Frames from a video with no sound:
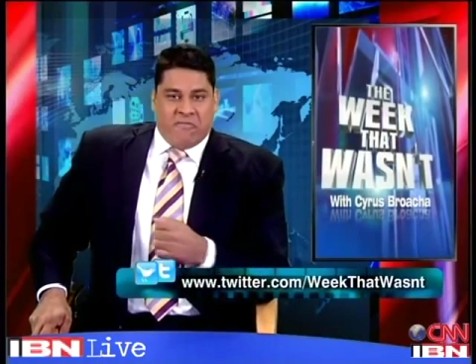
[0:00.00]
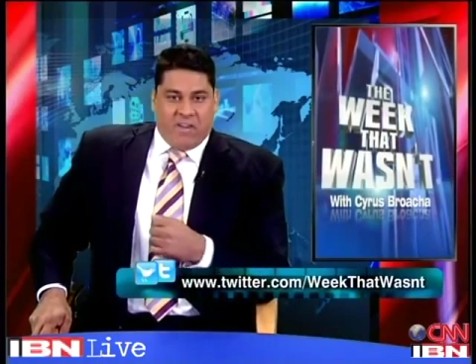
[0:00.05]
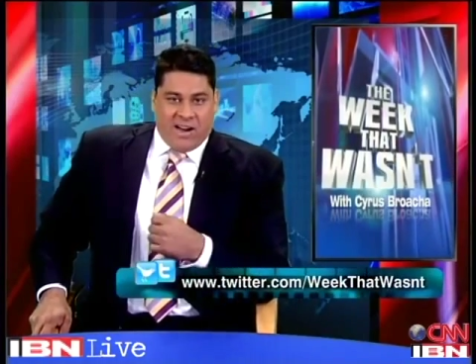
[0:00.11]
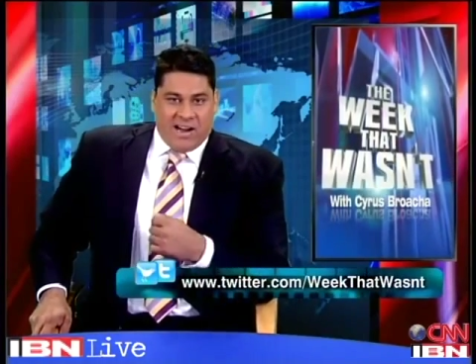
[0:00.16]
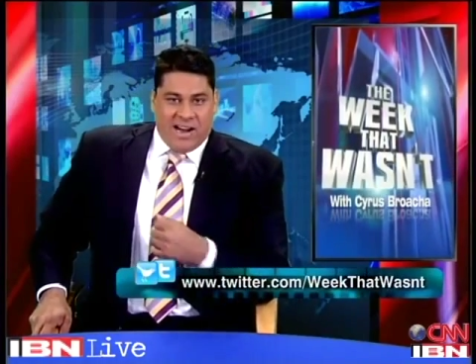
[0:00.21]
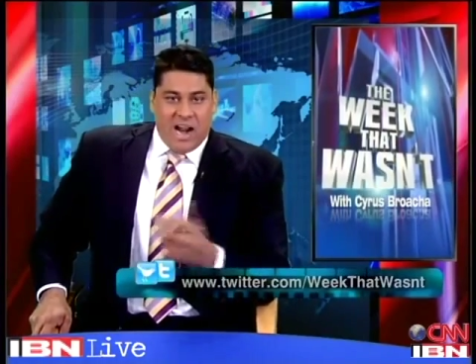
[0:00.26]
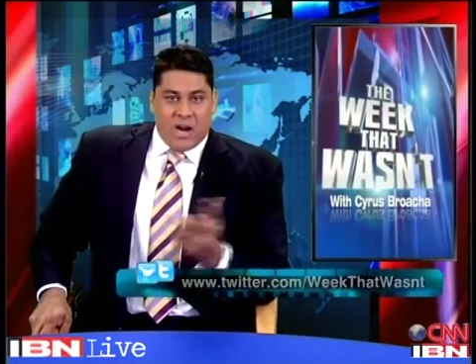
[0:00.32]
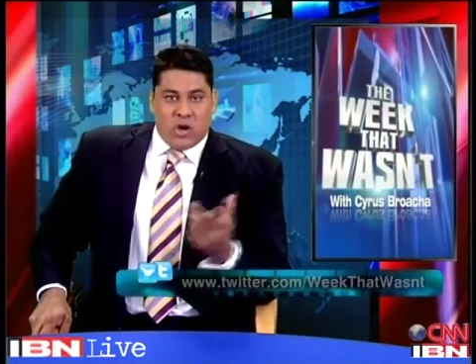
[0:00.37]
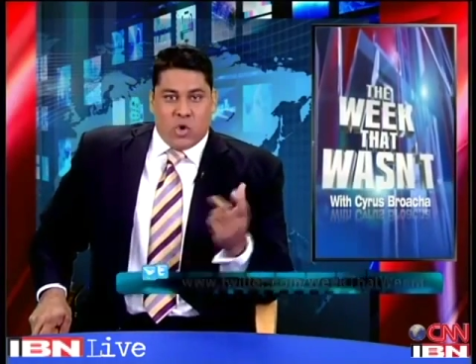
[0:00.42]

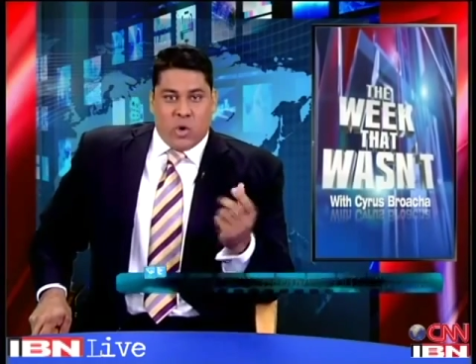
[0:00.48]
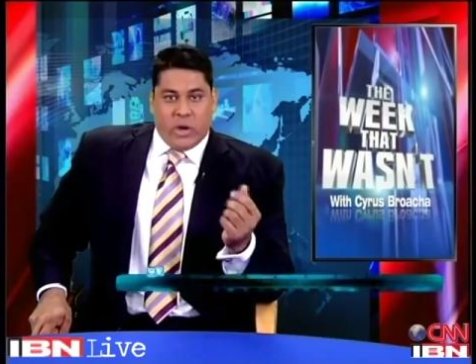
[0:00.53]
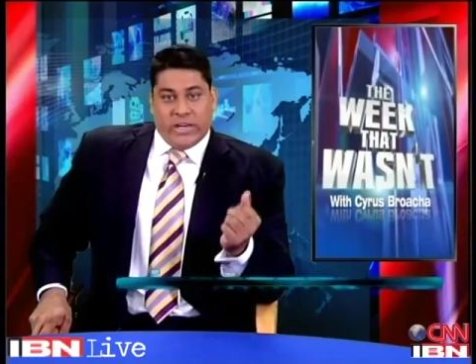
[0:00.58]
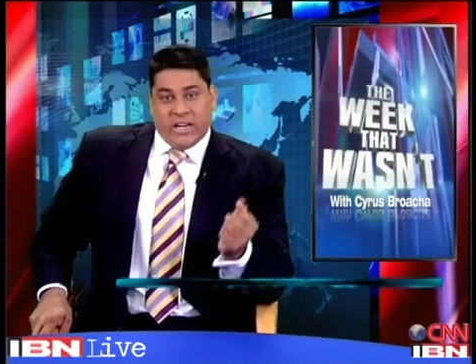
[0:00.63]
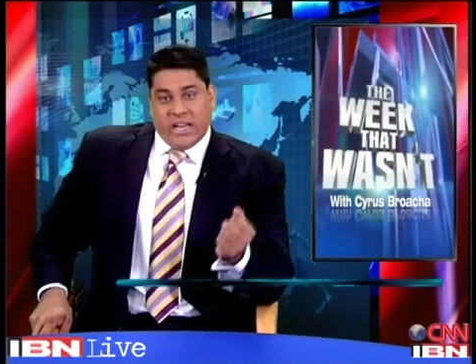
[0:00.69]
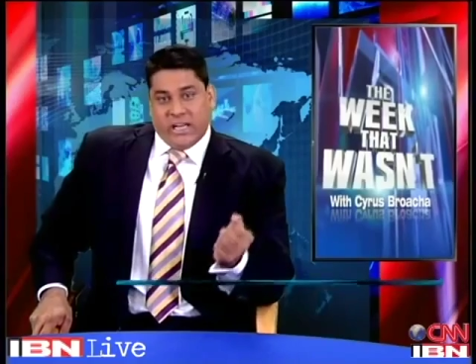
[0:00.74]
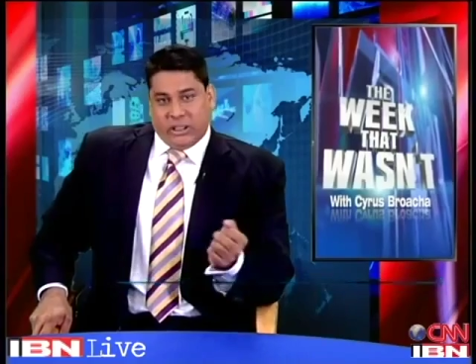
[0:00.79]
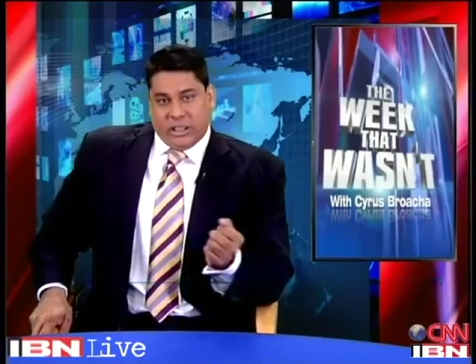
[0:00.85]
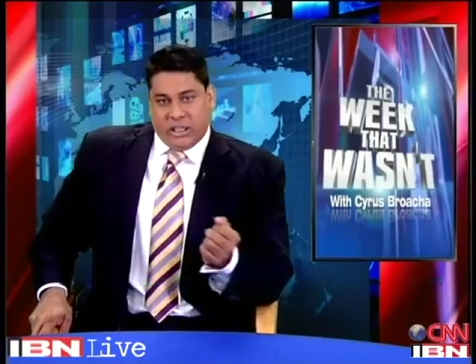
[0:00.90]
Fernando
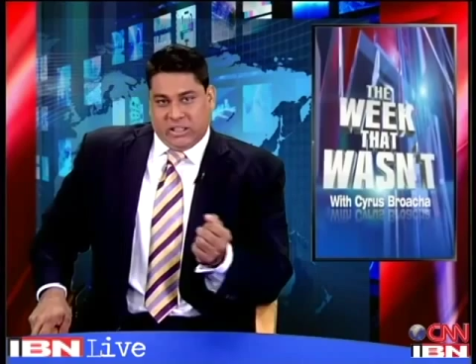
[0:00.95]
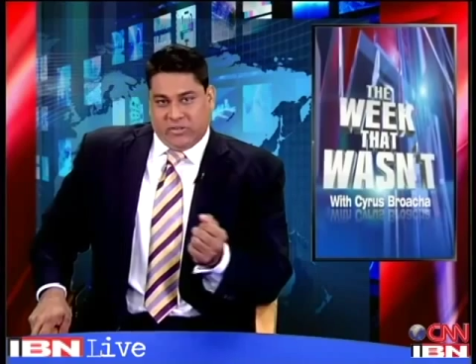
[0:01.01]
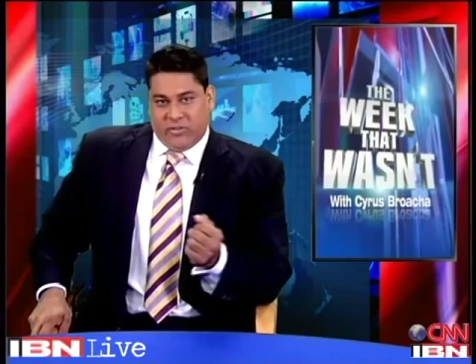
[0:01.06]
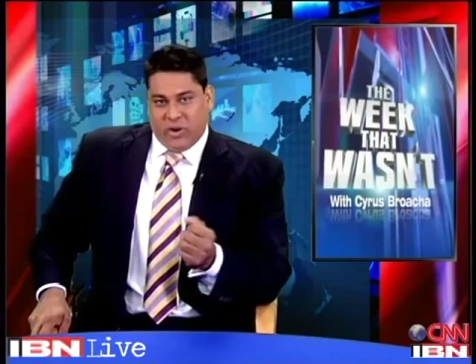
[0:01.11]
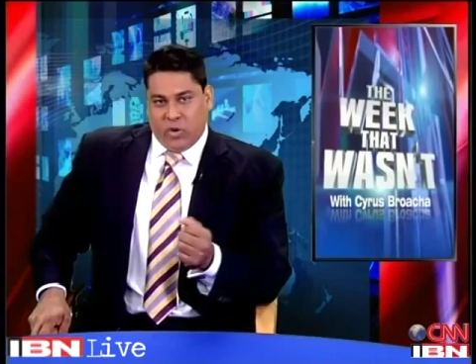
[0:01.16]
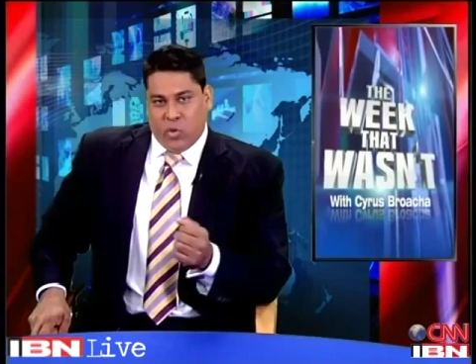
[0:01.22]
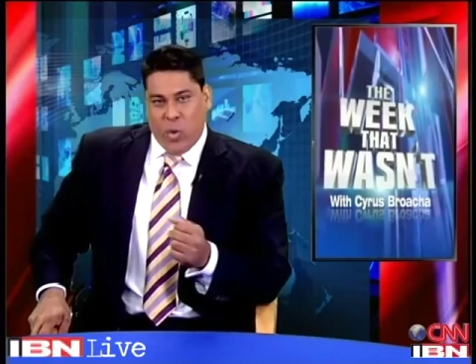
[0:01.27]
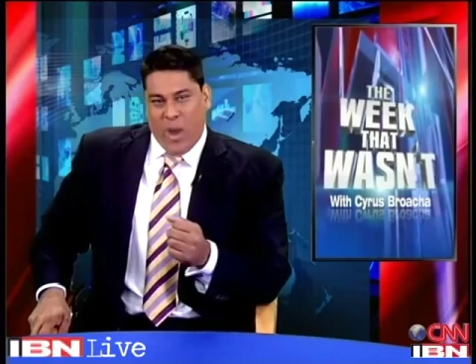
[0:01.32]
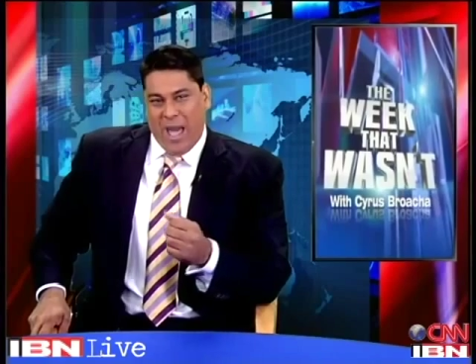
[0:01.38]
Ignatius
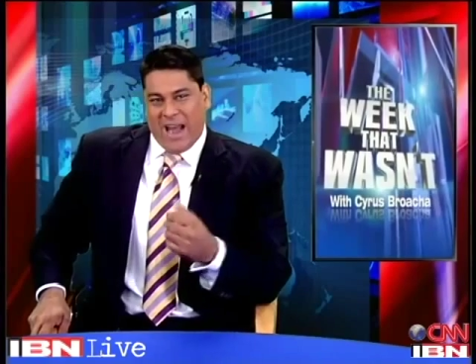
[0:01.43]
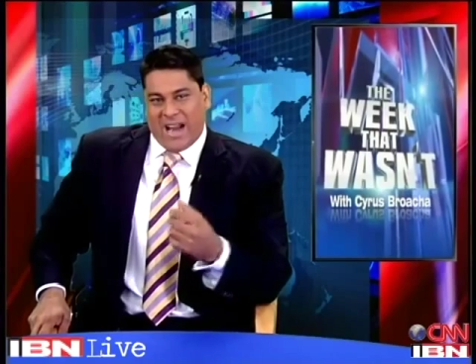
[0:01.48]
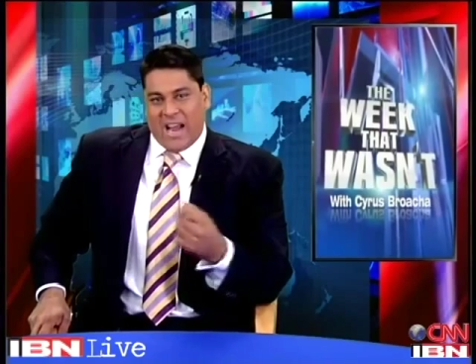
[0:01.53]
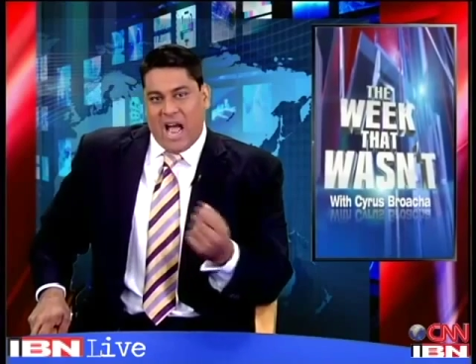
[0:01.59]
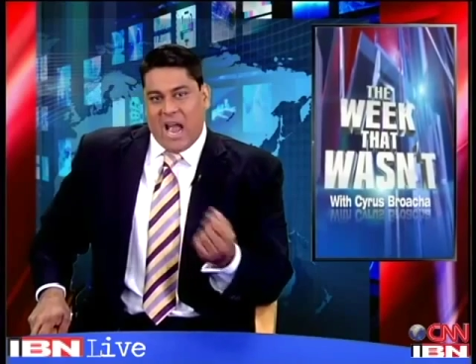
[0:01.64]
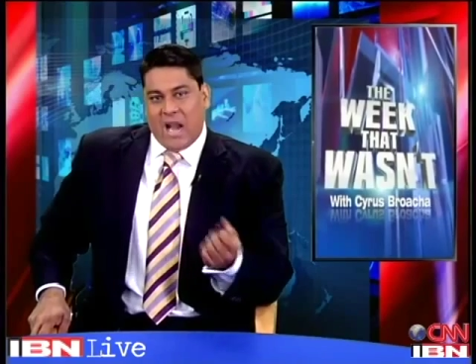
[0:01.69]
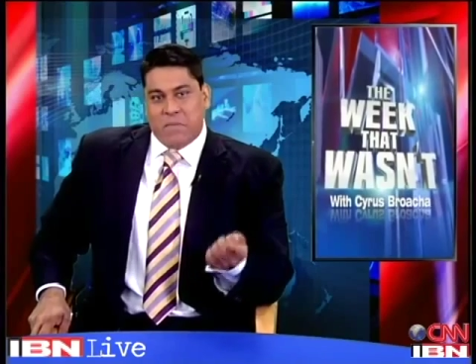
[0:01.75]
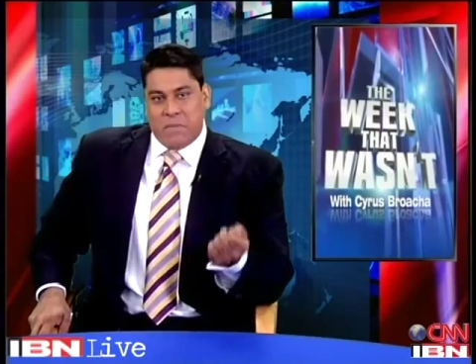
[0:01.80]
Figuera